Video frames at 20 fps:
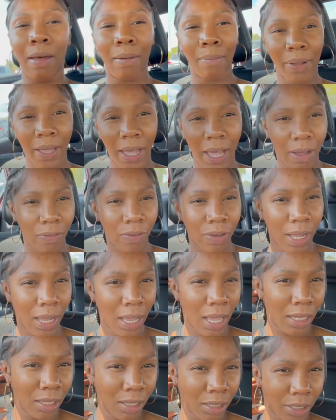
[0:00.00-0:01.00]
But I feel
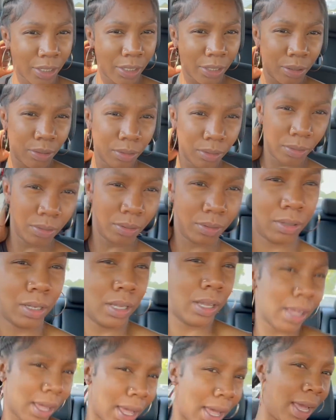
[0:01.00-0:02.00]
like I look cute,
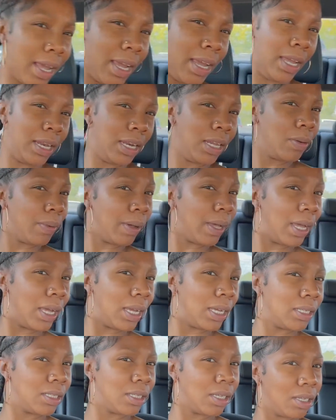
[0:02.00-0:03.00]

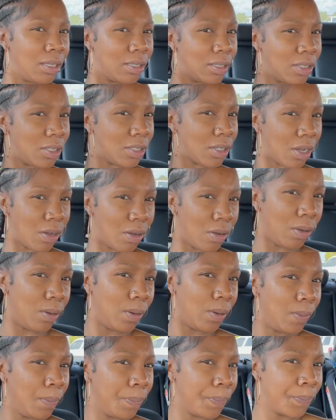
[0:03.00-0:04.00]
anyways.
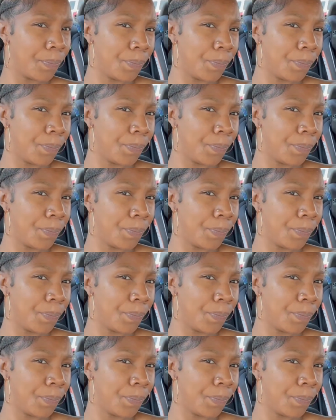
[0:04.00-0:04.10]
So